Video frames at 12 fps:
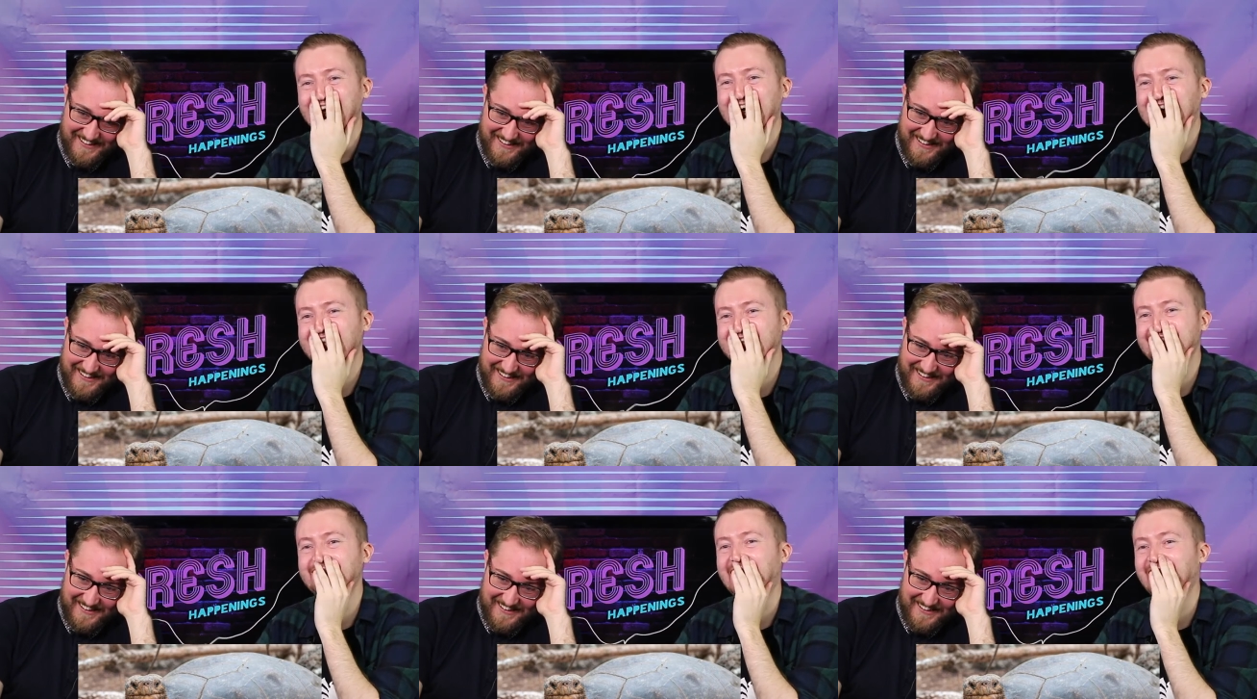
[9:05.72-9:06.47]

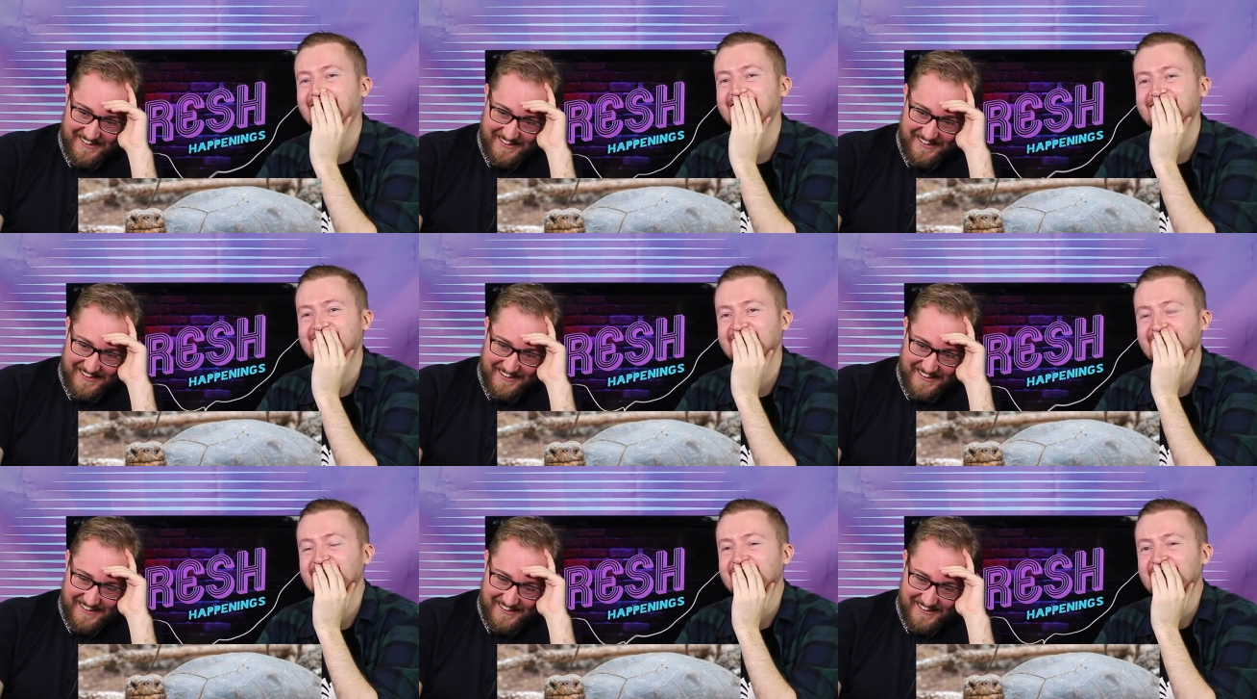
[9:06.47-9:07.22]
Speaker 1: it's that is.
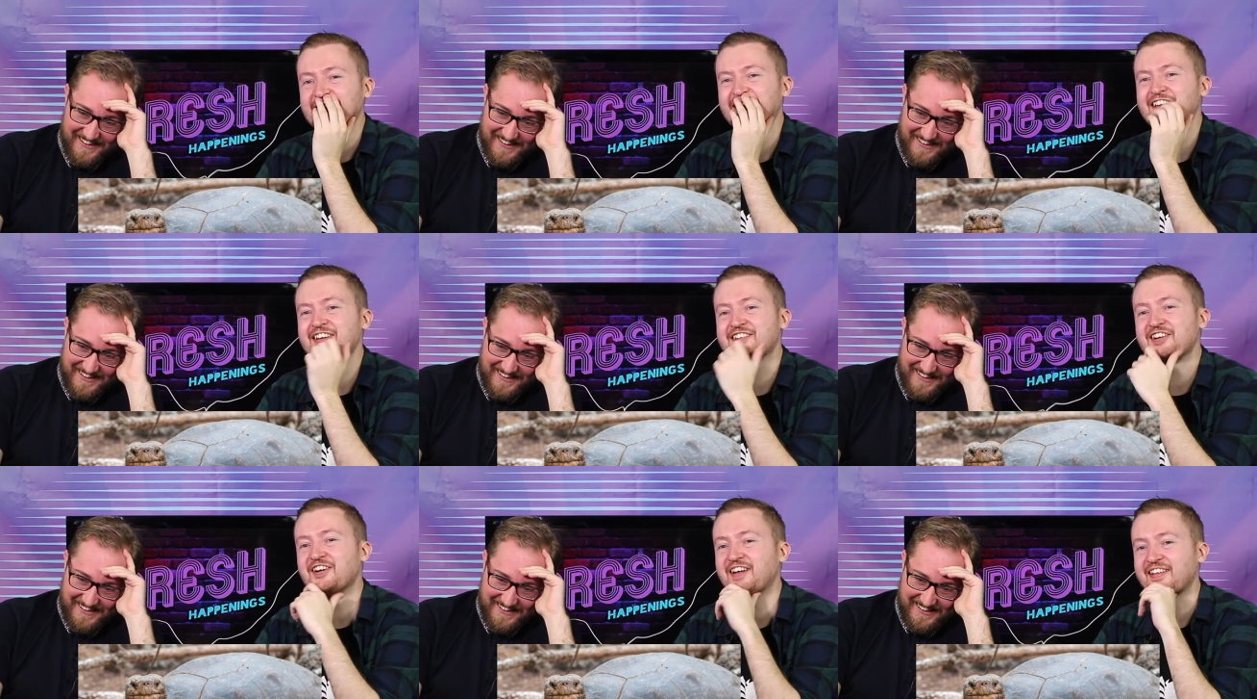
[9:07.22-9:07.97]

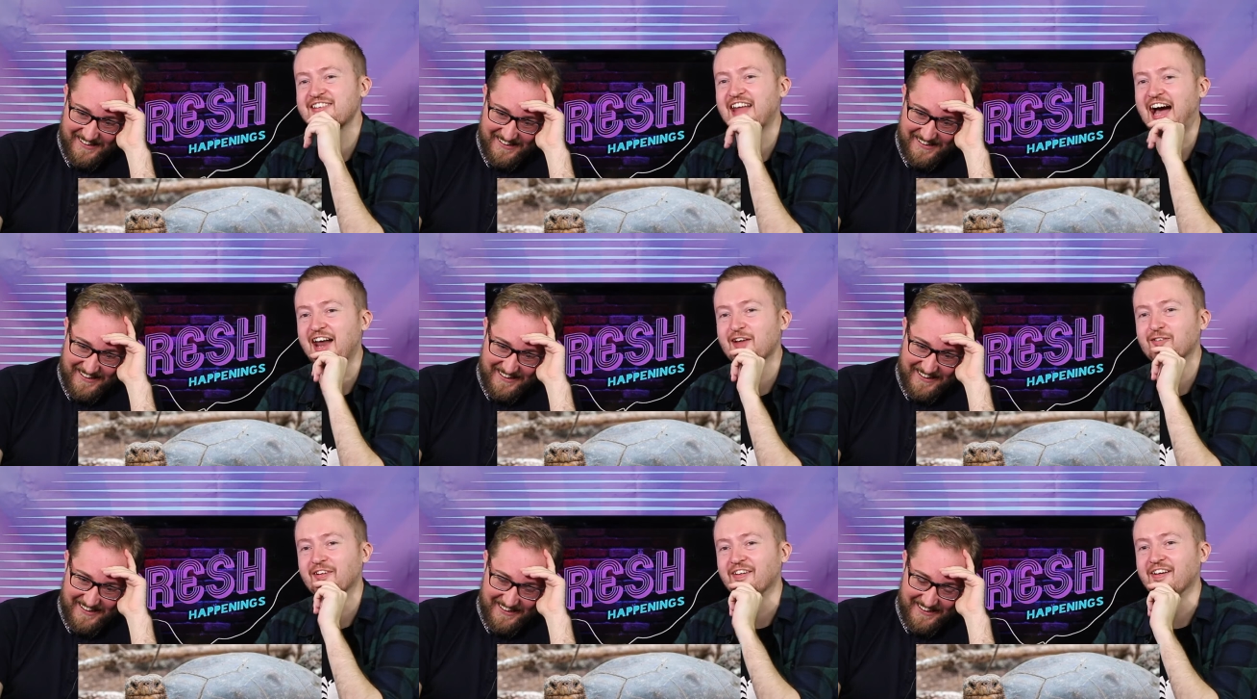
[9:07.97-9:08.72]
You sure that's an
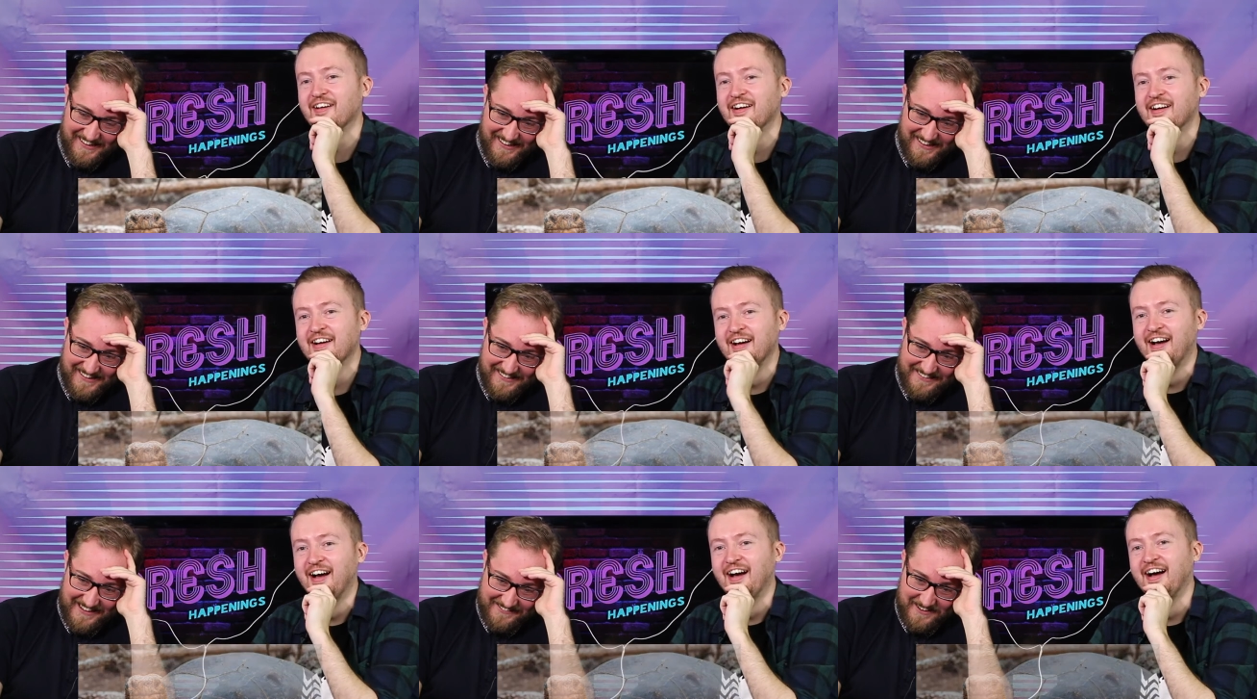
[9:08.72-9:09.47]
animal?
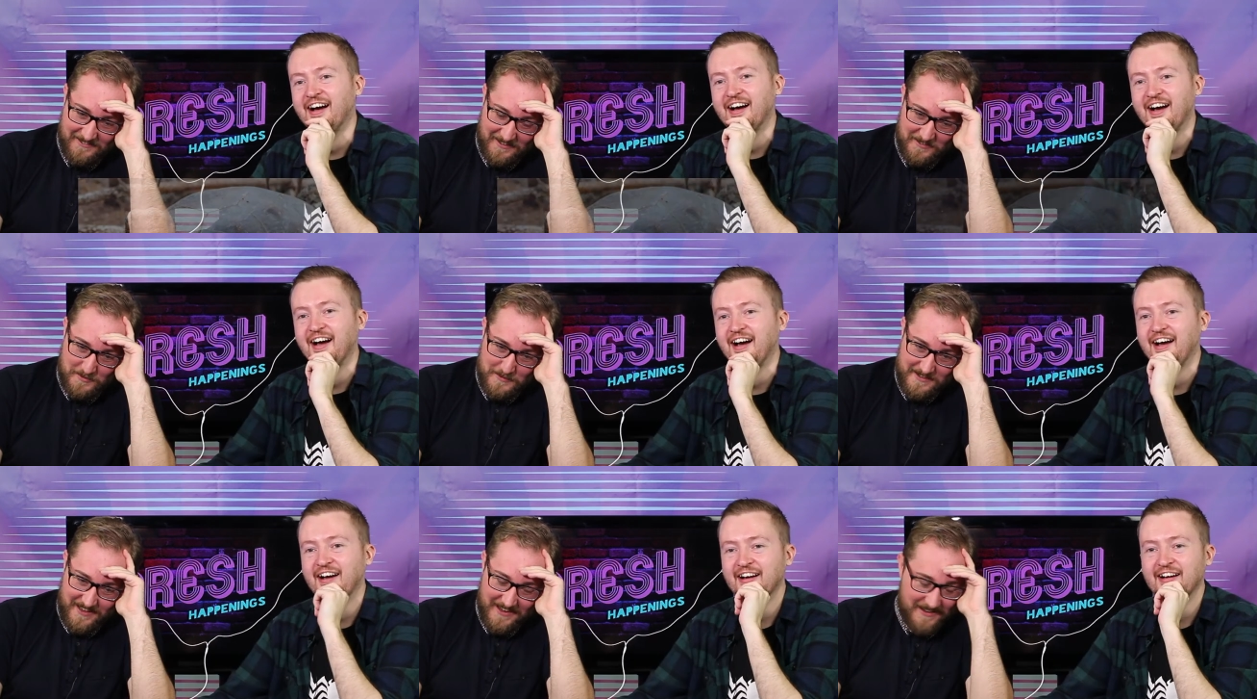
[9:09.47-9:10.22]
That sounds like
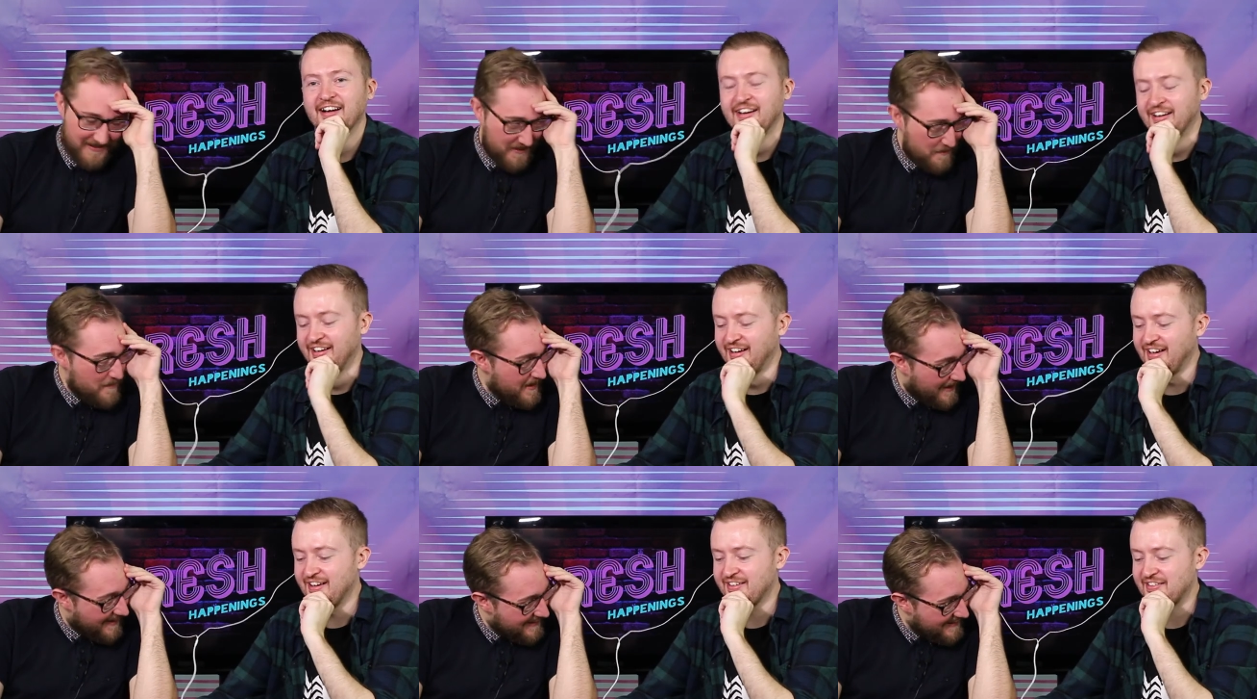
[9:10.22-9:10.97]
something taking the
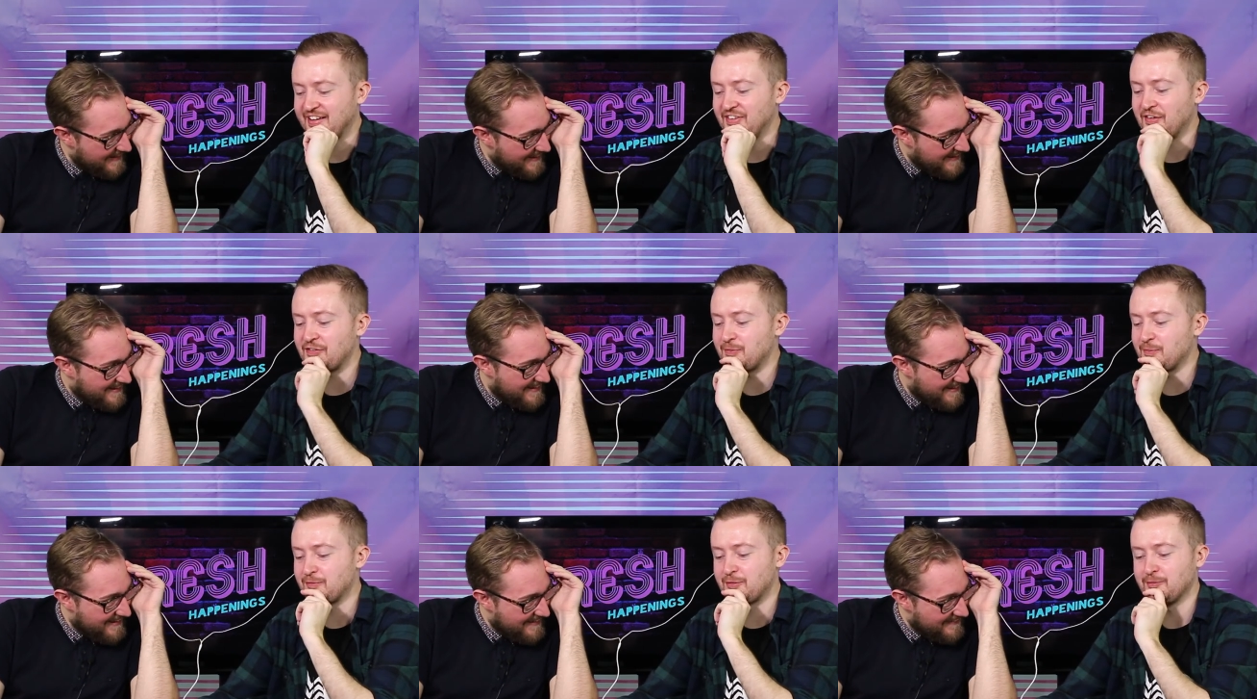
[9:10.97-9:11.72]
mech. Is that not
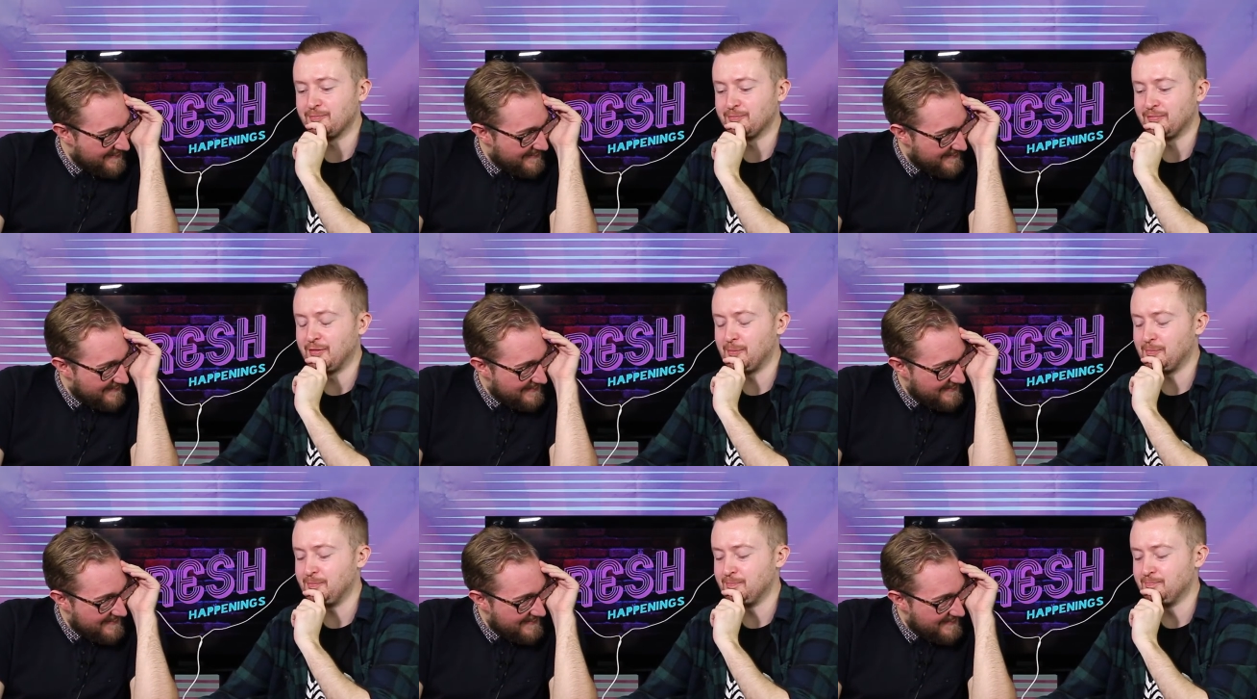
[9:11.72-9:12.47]
something from
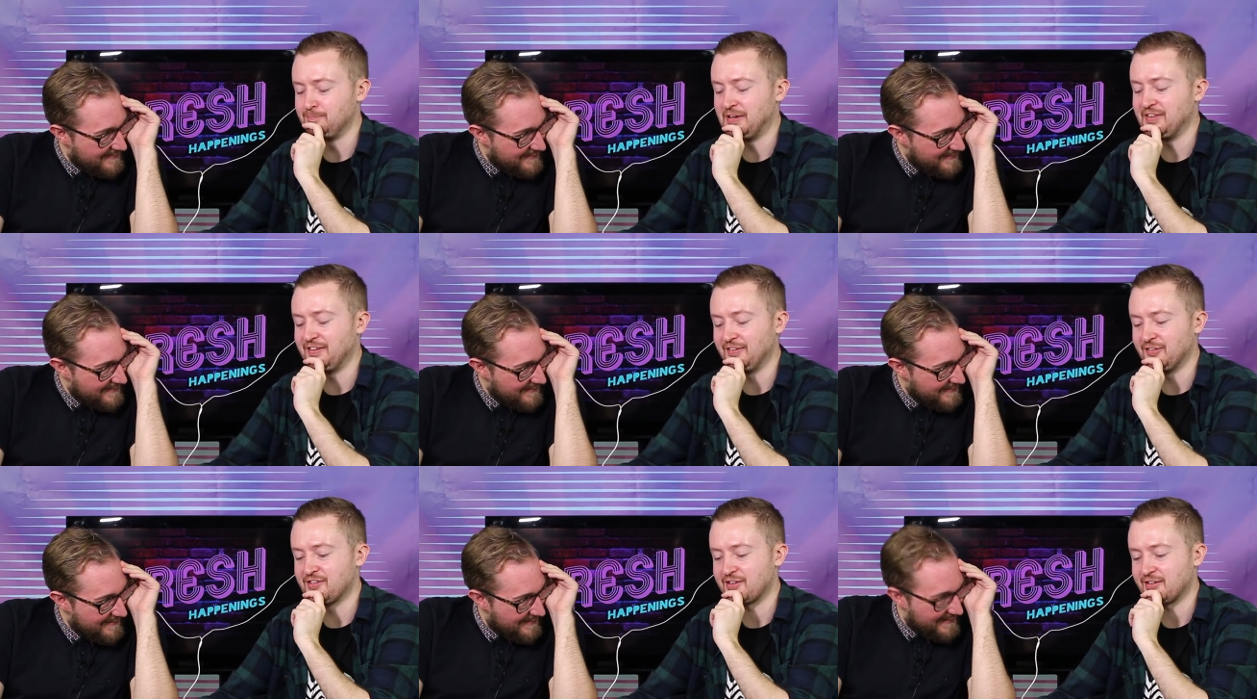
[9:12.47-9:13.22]
the Minions?